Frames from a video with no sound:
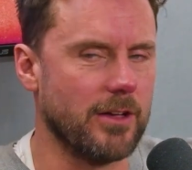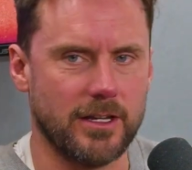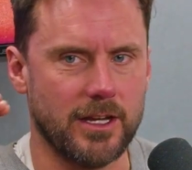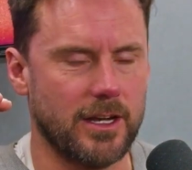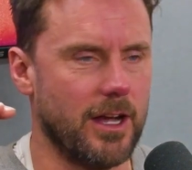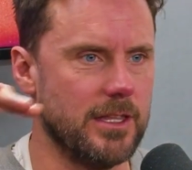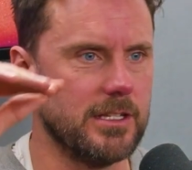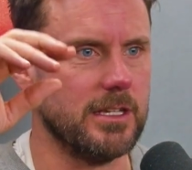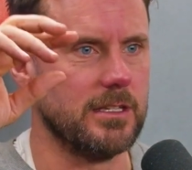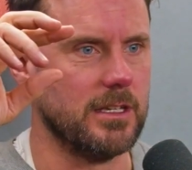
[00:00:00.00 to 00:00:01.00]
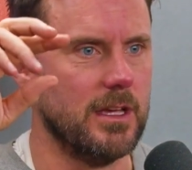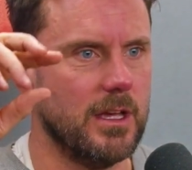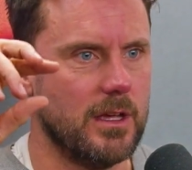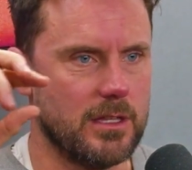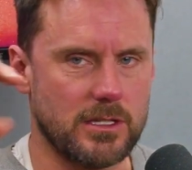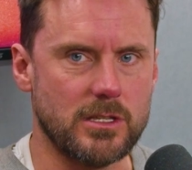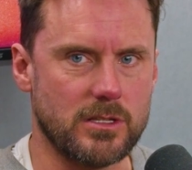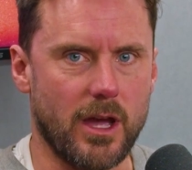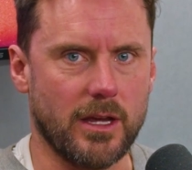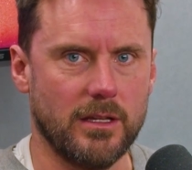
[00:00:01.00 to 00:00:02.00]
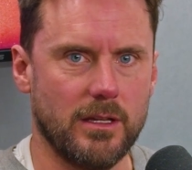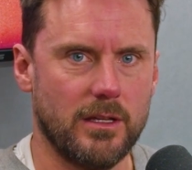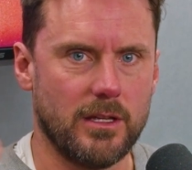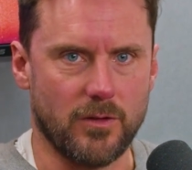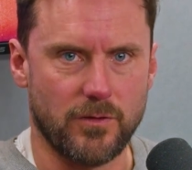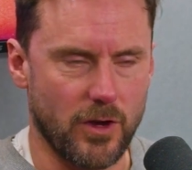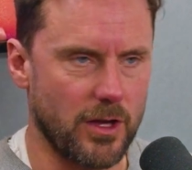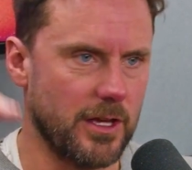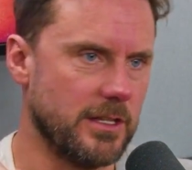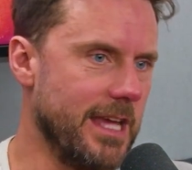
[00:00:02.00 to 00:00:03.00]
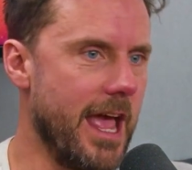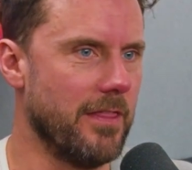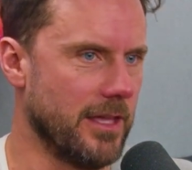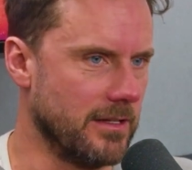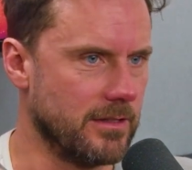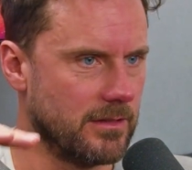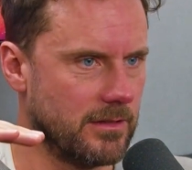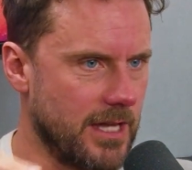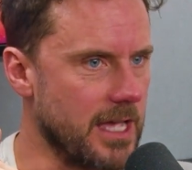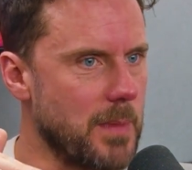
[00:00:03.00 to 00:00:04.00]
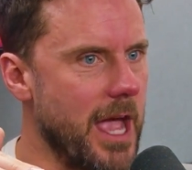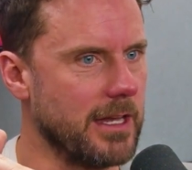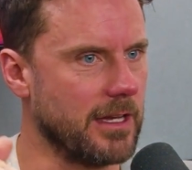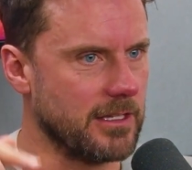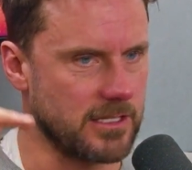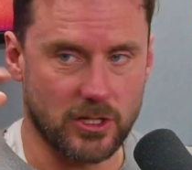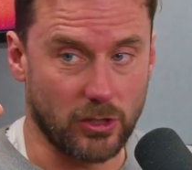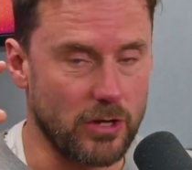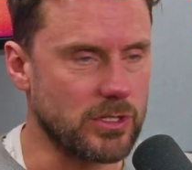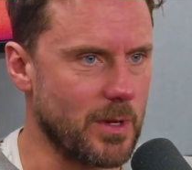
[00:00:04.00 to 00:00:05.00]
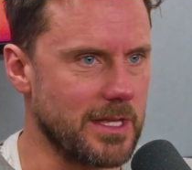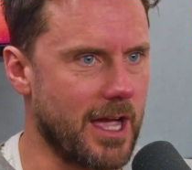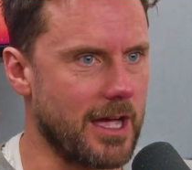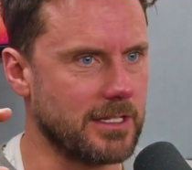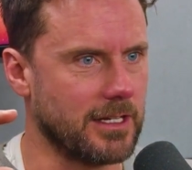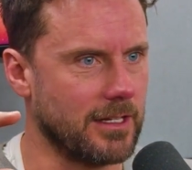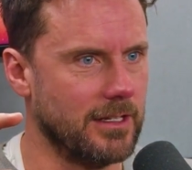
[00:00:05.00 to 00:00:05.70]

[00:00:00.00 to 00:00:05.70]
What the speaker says: You're like, no, this is like, further down than Tasmania. This is close to Antarctica.